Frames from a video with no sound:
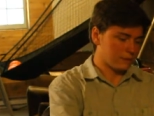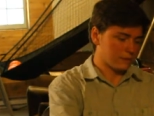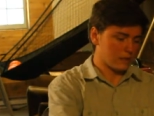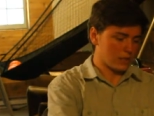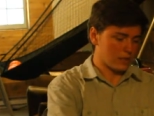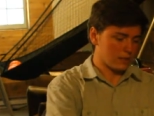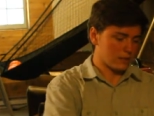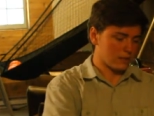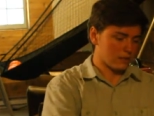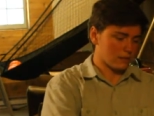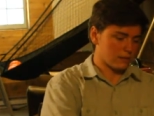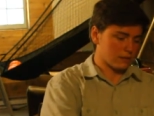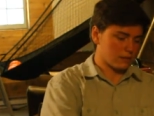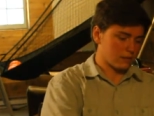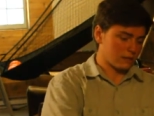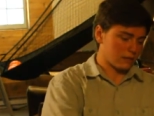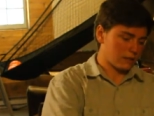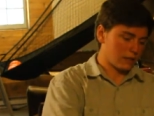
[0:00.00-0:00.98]
That's
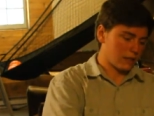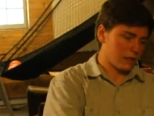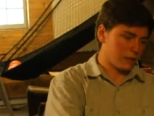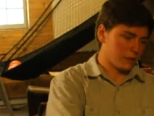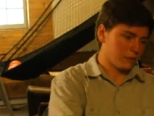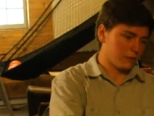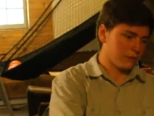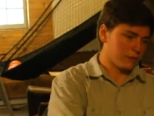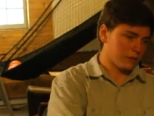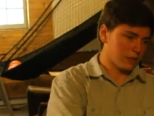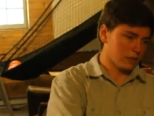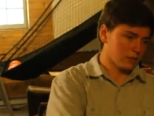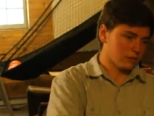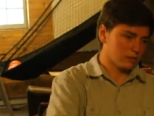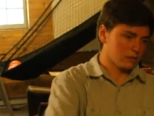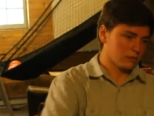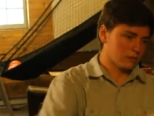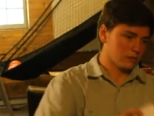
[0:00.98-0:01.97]
how you
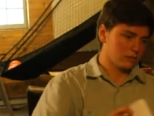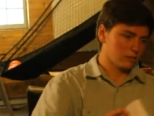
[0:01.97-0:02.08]
feel.